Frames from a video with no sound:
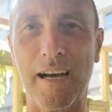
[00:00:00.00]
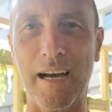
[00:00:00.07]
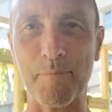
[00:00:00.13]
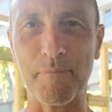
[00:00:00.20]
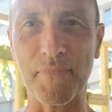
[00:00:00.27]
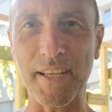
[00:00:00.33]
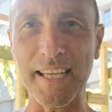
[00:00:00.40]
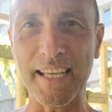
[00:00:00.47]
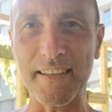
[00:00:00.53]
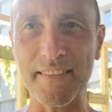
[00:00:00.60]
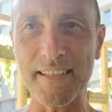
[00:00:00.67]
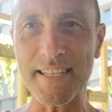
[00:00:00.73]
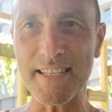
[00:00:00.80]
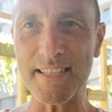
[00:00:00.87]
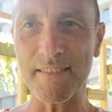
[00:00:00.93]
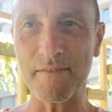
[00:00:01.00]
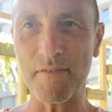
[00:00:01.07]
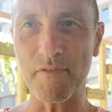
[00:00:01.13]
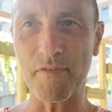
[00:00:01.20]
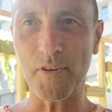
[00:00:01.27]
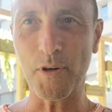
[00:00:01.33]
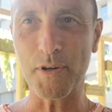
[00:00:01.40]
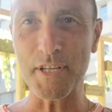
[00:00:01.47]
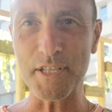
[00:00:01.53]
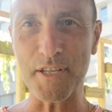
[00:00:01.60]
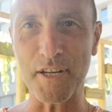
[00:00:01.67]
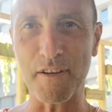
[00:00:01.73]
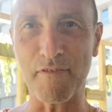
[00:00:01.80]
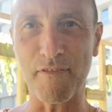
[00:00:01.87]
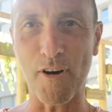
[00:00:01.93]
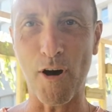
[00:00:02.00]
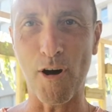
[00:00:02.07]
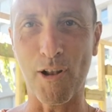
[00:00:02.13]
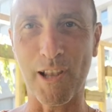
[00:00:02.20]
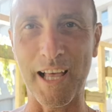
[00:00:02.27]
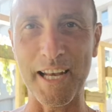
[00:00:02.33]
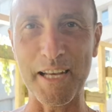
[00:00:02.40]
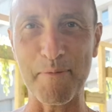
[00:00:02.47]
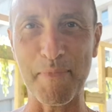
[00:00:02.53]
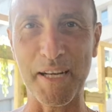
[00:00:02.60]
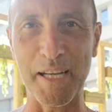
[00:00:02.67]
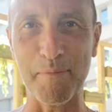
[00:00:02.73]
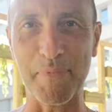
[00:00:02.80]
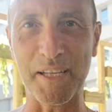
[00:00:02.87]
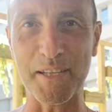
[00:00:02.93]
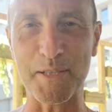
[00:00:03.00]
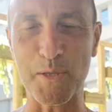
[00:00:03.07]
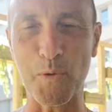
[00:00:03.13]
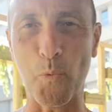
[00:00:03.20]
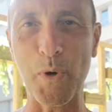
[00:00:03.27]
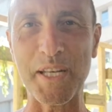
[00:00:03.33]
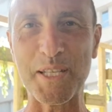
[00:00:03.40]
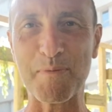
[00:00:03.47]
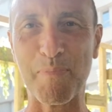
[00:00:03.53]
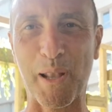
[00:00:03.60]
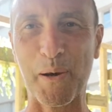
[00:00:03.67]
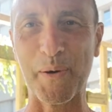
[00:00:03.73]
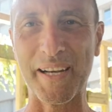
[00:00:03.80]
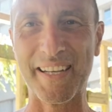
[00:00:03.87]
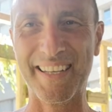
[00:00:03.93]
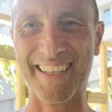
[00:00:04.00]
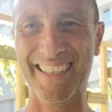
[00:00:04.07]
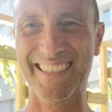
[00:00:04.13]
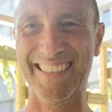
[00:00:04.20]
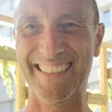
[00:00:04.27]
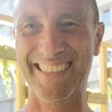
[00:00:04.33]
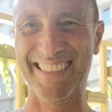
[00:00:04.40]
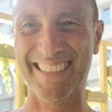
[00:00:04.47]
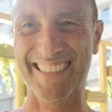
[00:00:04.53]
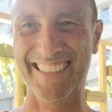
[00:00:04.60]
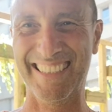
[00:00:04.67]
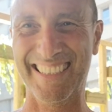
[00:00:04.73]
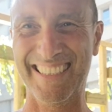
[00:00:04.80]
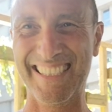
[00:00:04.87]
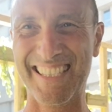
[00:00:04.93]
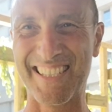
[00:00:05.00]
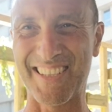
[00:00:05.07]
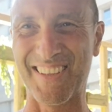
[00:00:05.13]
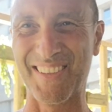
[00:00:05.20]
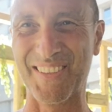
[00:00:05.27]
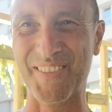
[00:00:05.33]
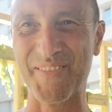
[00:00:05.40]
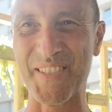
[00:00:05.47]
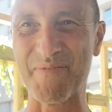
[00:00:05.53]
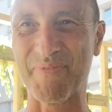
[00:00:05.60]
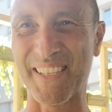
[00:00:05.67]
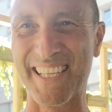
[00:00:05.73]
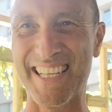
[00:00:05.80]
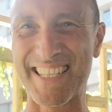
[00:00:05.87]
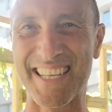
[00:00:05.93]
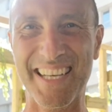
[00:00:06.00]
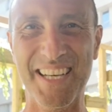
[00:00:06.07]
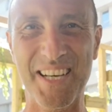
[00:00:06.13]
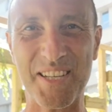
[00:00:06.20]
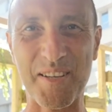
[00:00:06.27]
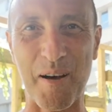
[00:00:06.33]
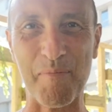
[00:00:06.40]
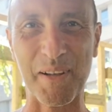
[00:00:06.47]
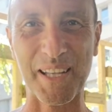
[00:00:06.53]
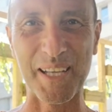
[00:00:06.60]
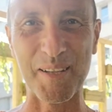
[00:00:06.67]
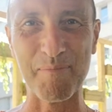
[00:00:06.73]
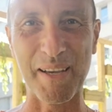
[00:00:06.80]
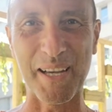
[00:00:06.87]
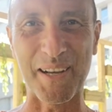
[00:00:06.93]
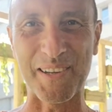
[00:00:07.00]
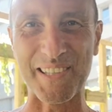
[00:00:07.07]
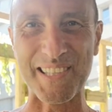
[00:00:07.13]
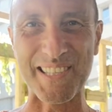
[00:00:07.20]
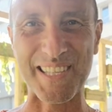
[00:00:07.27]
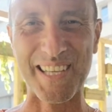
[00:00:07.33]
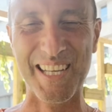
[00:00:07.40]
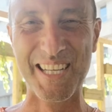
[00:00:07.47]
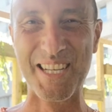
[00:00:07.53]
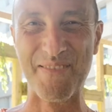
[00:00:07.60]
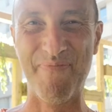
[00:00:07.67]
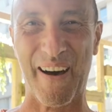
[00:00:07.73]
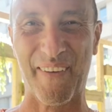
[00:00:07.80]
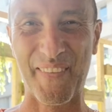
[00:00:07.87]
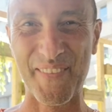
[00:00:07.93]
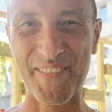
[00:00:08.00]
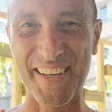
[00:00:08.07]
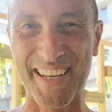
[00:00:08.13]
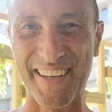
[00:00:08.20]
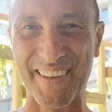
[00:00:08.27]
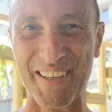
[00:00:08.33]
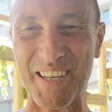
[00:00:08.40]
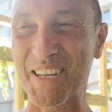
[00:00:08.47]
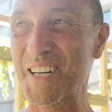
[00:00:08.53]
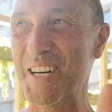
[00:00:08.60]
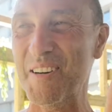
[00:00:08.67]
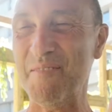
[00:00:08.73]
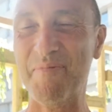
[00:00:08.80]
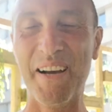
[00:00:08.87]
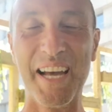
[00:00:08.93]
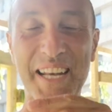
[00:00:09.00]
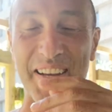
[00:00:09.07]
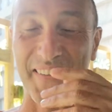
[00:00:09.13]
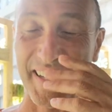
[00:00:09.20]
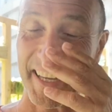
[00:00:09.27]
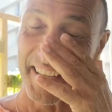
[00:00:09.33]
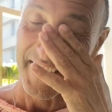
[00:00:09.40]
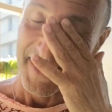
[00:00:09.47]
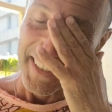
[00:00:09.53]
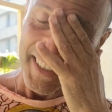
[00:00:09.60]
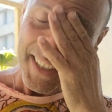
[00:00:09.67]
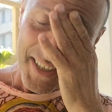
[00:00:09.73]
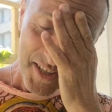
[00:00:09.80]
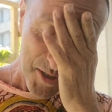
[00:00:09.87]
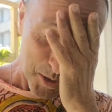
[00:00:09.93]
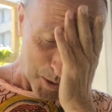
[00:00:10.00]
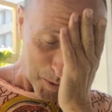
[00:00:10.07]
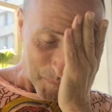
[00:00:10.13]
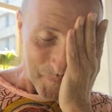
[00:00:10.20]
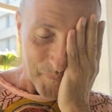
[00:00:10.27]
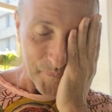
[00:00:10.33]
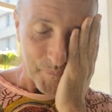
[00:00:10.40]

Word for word: I'm thinking this phone is going to fall any minute because the wind's blowing. It's all over the place, so I'm a little bit concerned about the video. But anyway, so